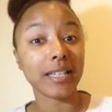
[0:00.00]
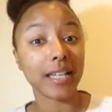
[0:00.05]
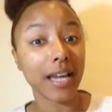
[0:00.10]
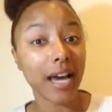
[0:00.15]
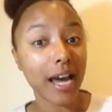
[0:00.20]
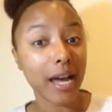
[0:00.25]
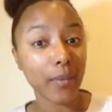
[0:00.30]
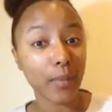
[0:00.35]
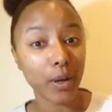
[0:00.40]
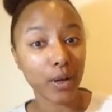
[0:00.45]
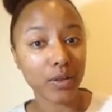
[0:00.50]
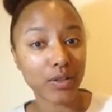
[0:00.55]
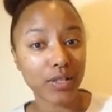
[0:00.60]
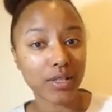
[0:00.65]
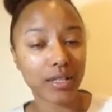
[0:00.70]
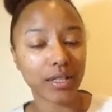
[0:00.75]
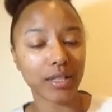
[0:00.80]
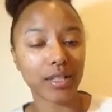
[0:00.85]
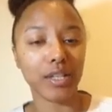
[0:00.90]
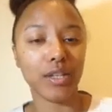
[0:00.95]
that I
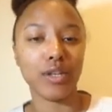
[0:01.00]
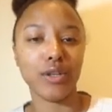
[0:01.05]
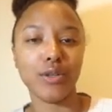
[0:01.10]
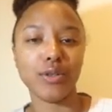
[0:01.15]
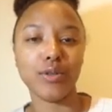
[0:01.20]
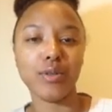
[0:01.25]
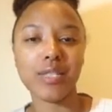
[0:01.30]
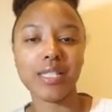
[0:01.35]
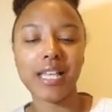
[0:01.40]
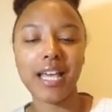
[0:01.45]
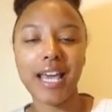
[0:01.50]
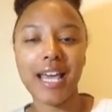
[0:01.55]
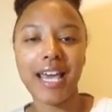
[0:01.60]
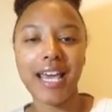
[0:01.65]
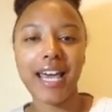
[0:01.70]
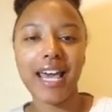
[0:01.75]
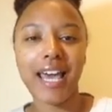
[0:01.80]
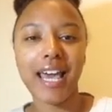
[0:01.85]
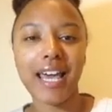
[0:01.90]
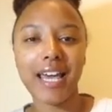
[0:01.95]
personally use.
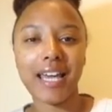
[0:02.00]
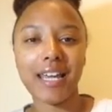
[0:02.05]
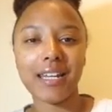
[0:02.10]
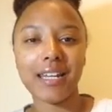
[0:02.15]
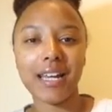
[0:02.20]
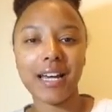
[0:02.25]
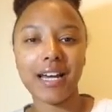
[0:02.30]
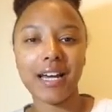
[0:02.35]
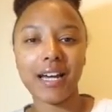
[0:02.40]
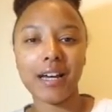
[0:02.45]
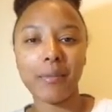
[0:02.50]
And